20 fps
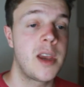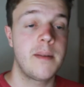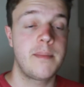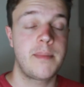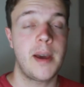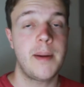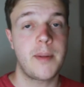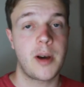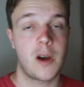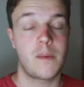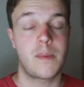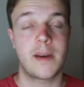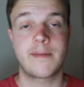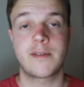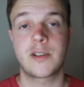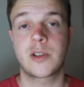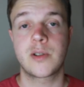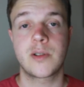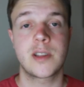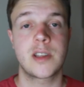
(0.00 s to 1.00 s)
But yeah, hope you have
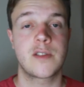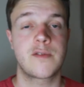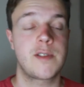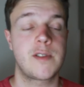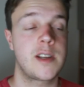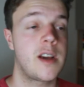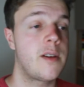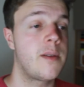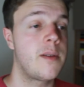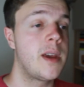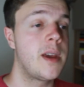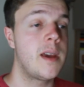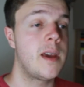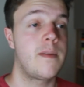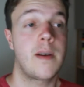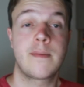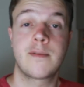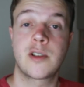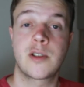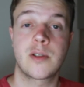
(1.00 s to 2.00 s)
enjoyed this video. If you
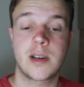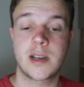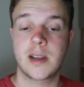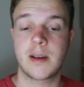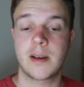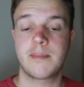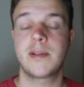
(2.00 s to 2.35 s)
have enjoyed,